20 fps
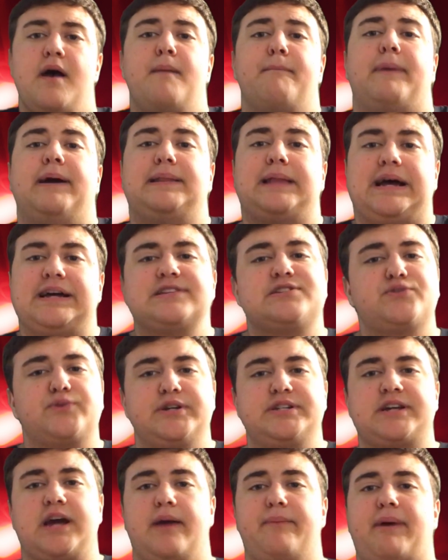My last
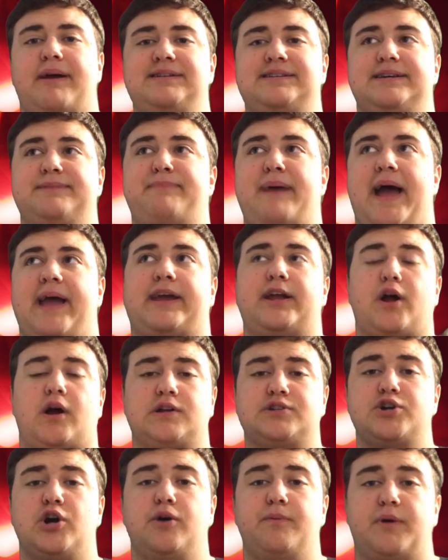story time I did back in
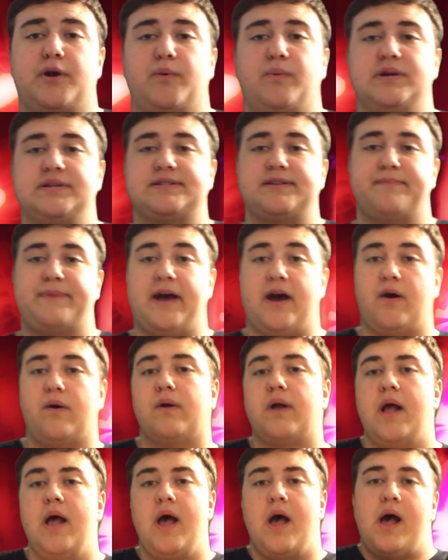October was
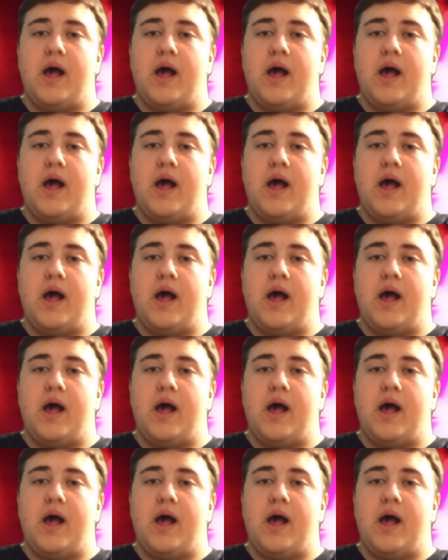about,